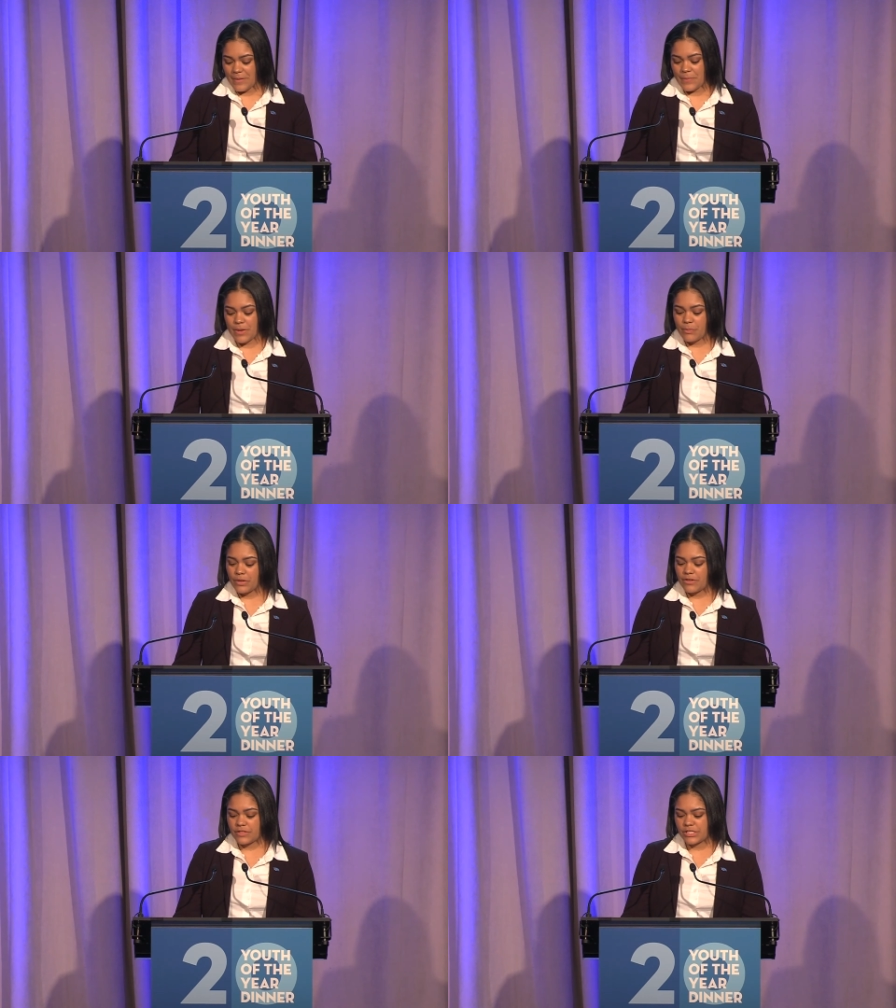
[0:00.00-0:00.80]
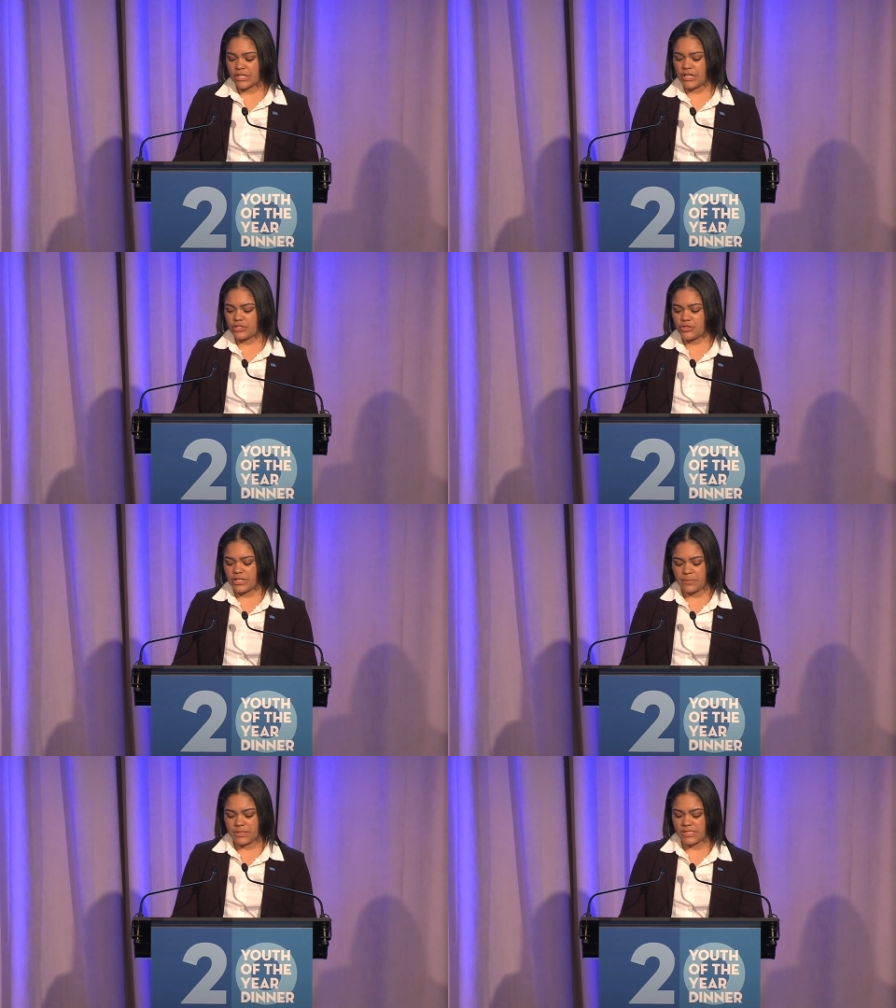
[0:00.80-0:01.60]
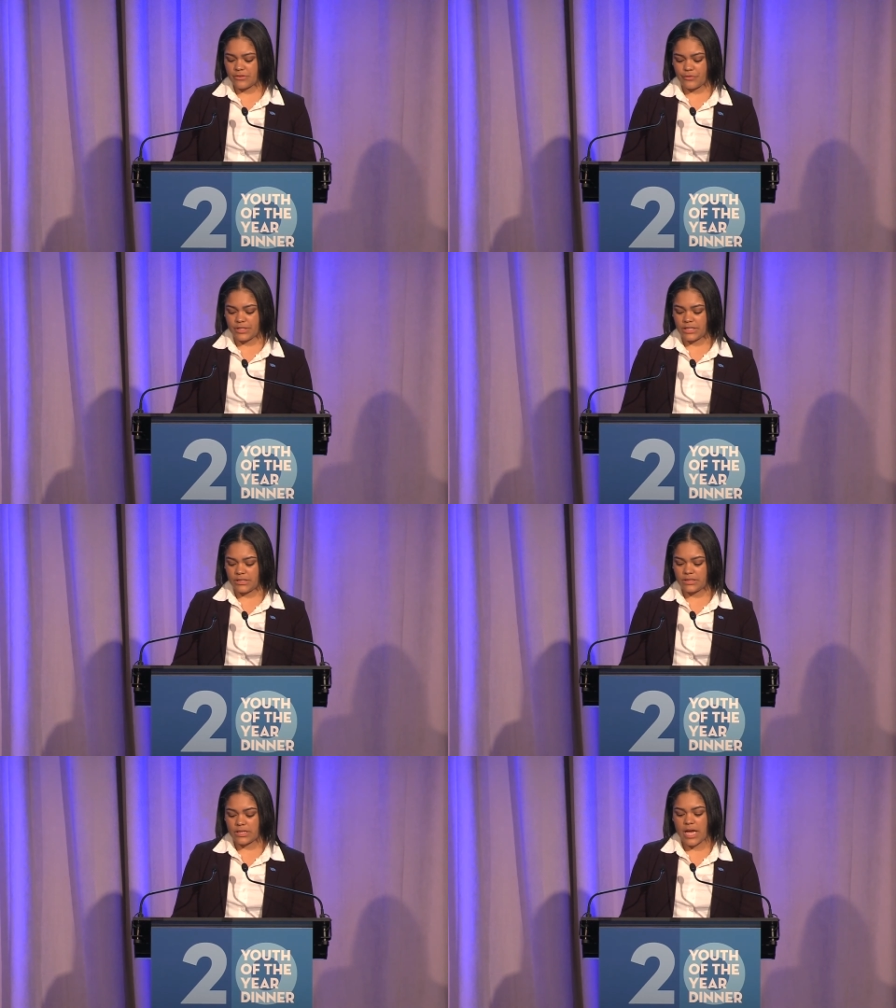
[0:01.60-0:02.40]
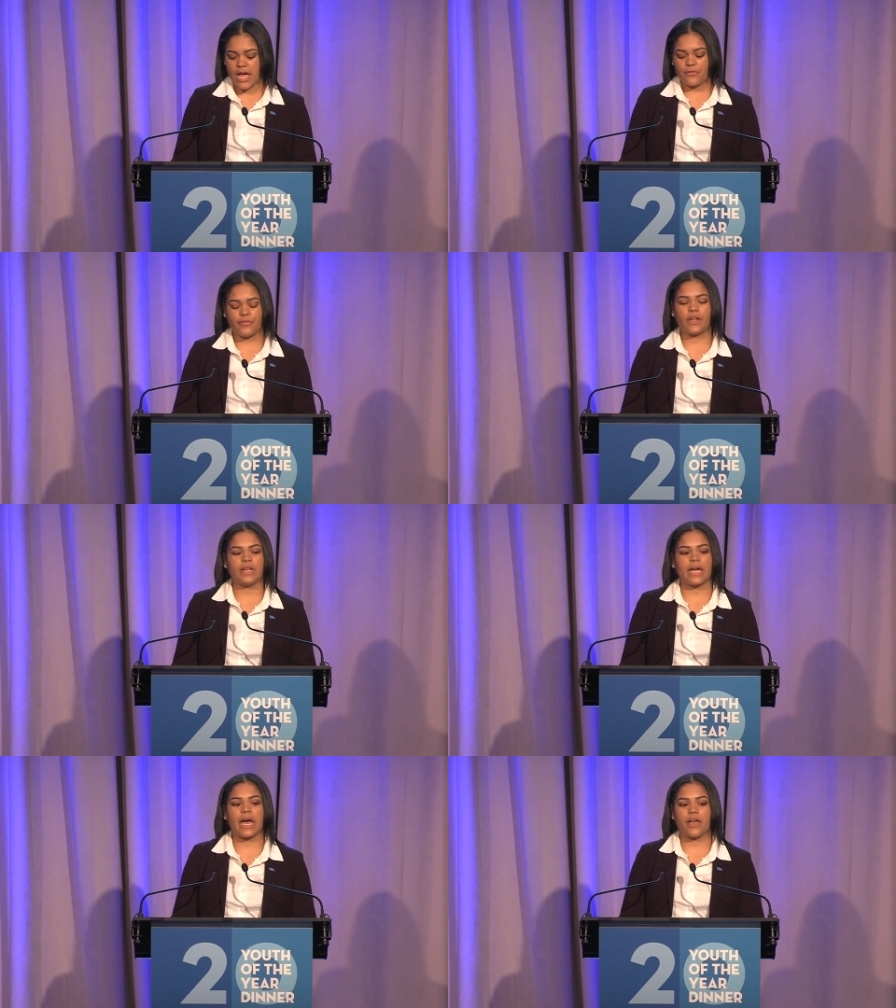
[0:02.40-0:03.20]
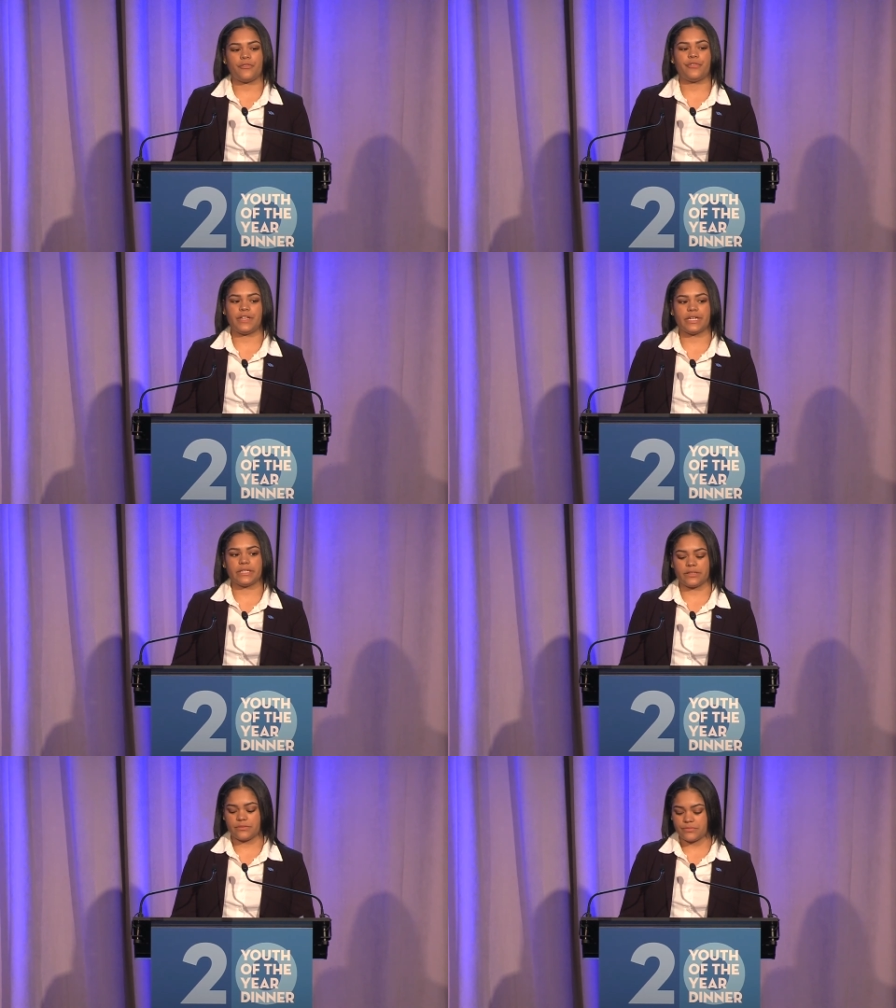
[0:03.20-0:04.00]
People even started treating me differently. I felt like I fit in.